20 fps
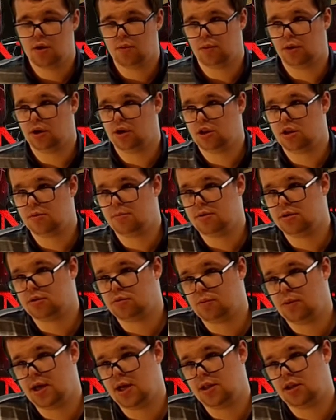One of them
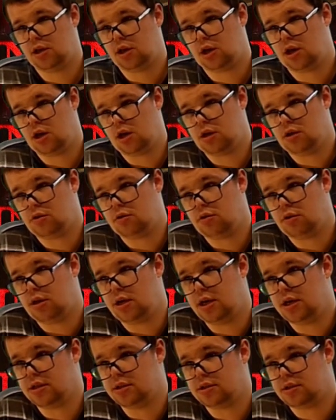is where the girl
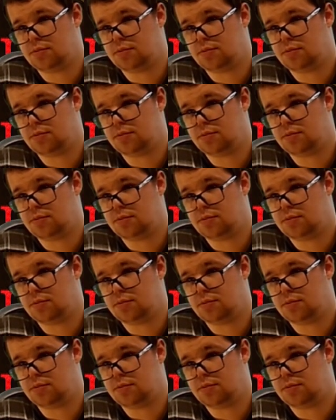is